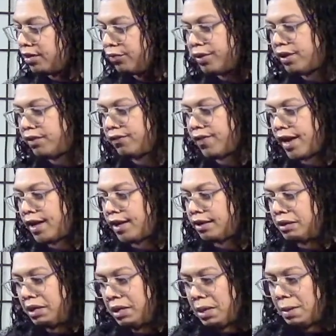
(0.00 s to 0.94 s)
really find
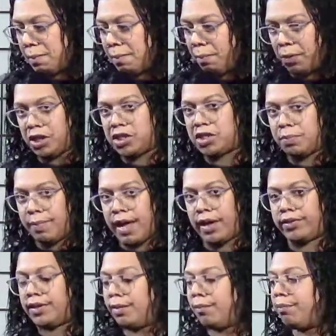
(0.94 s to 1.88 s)
much
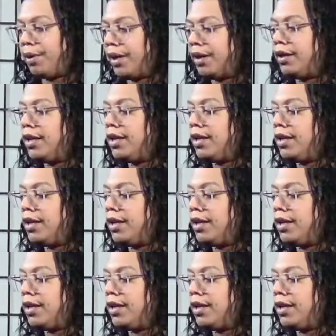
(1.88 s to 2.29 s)
about them, but